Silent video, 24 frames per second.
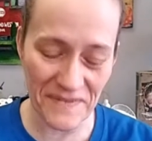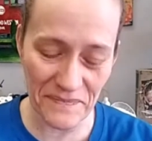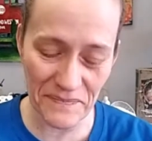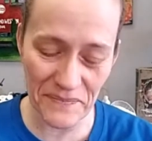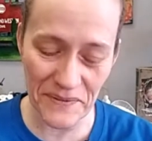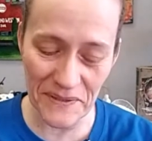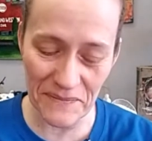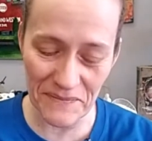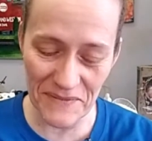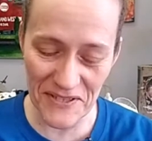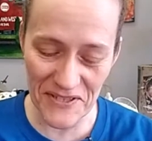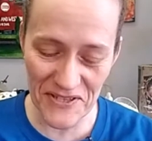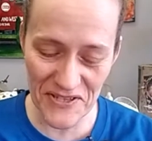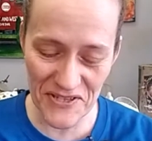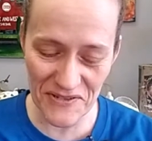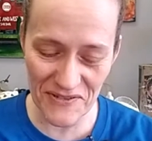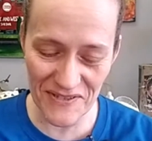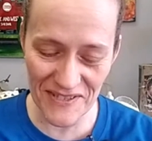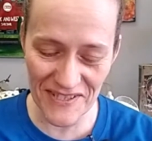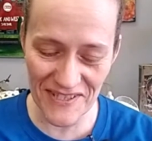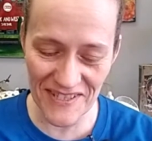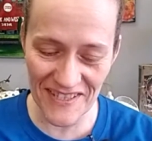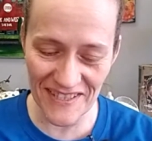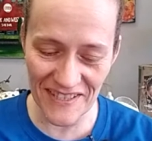but I'm going to
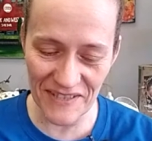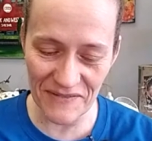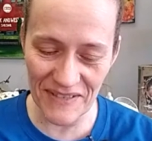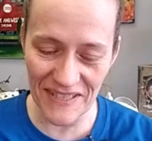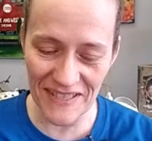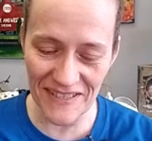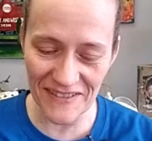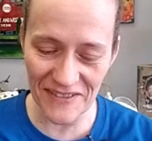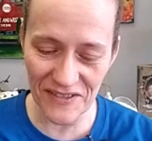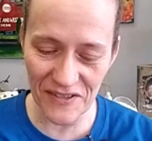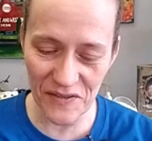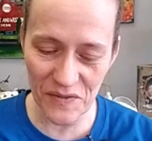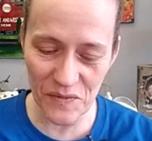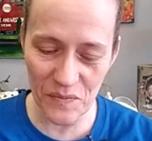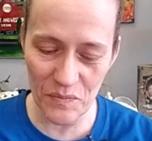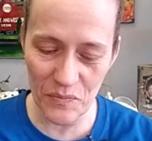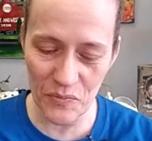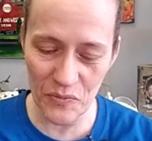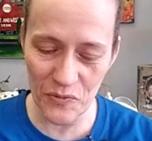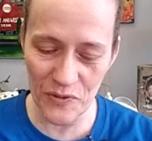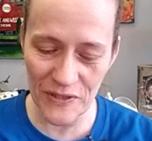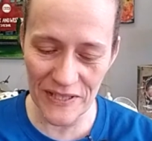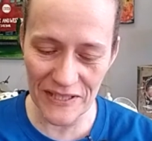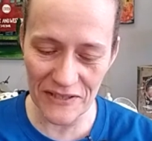show it to you anyway because it's
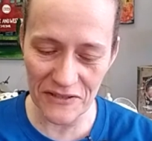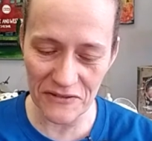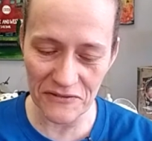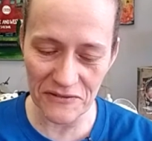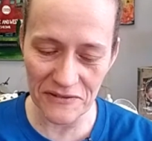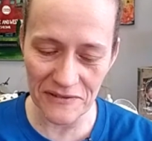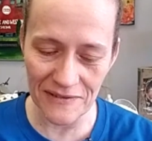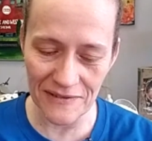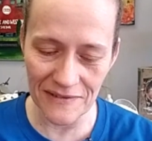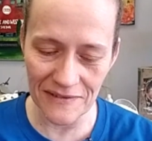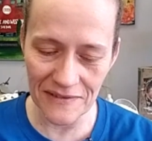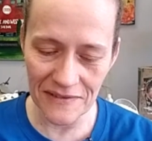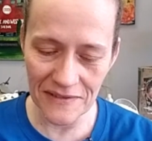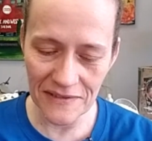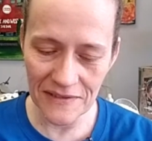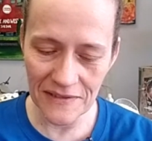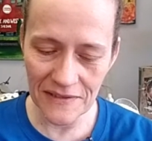pretty cool.